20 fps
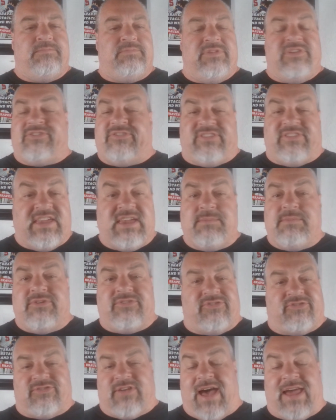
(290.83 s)
this team
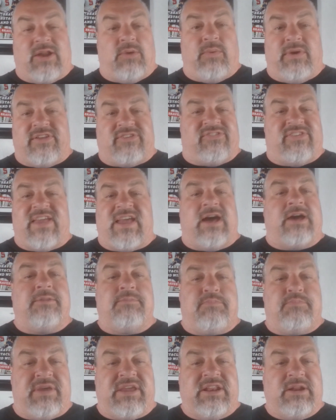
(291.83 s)
is, I don't want to say
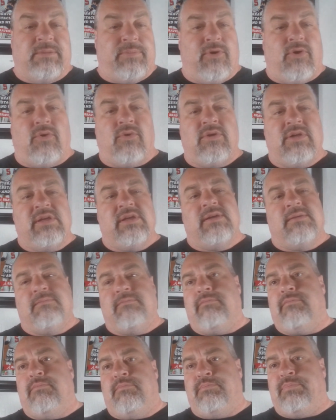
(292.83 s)
unbeatable,
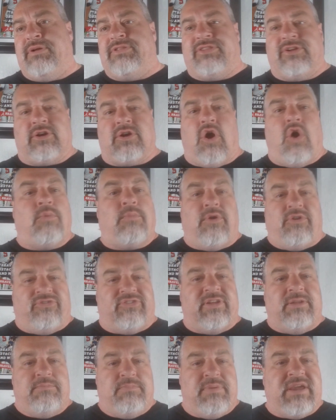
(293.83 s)
but they're
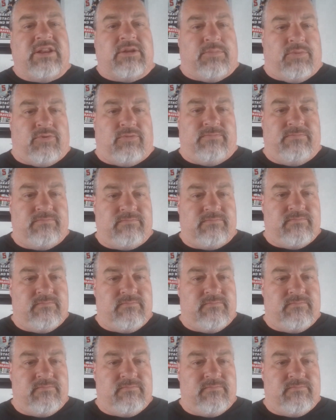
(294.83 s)
almost unbeatable.